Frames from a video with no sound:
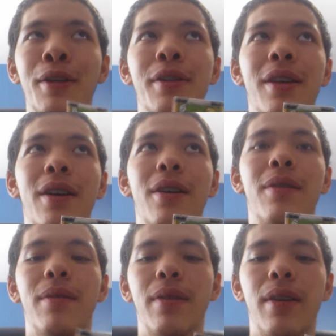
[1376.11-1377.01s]

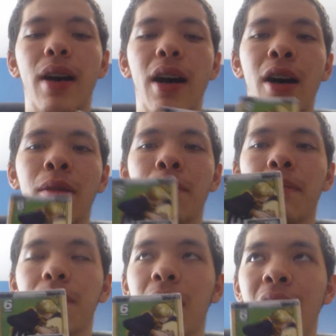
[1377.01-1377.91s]
So,
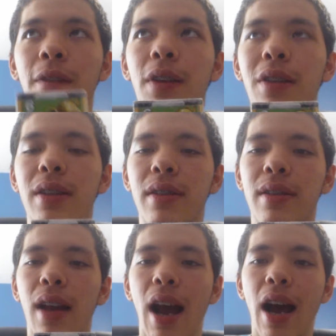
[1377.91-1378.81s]
and I feel this is